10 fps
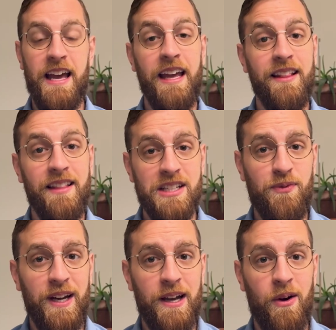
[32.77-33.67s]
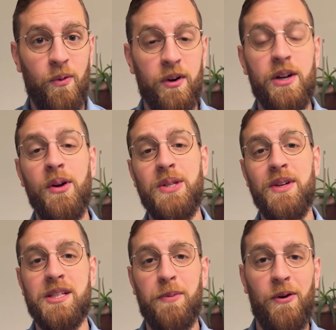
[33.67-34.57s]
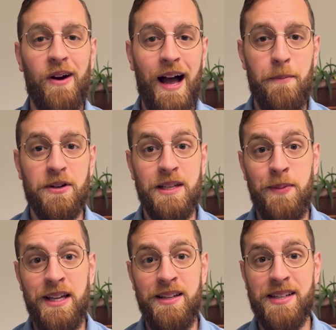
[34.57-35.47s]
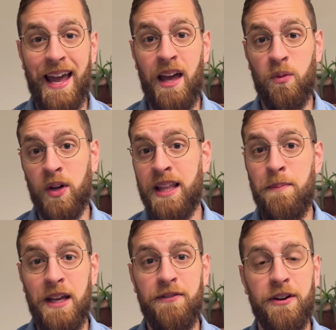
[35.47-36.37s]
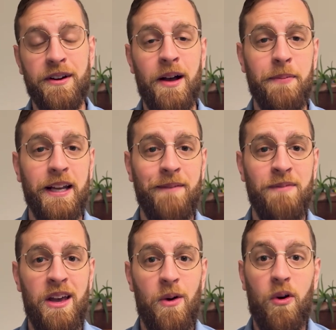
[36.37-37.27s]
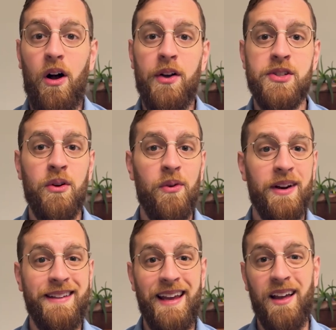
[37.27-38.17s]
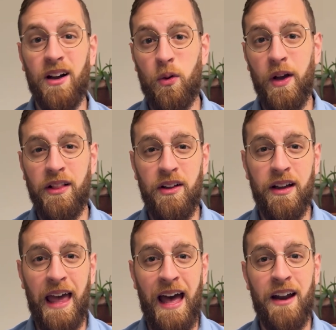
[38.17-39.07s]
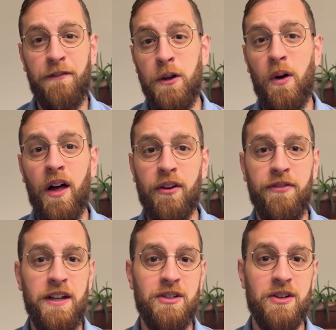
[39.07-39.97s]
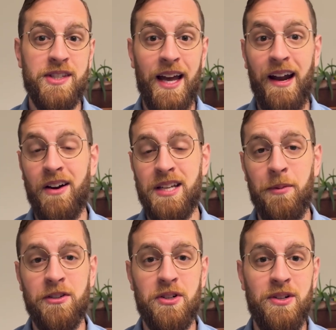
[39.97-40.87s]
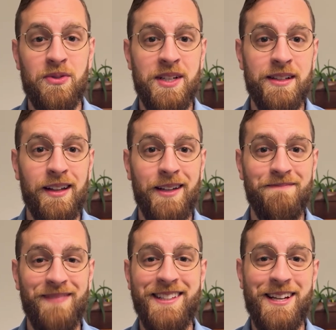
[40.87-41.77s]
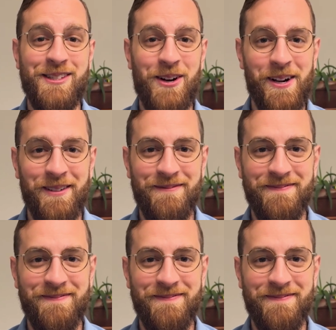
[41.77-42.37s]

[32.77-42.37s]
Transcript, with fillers: In this video, we're going to explore HyperDBs and what they mean for your company. We're also going to take a quick look at a few other features that Airtable introduced recently. Let's get started.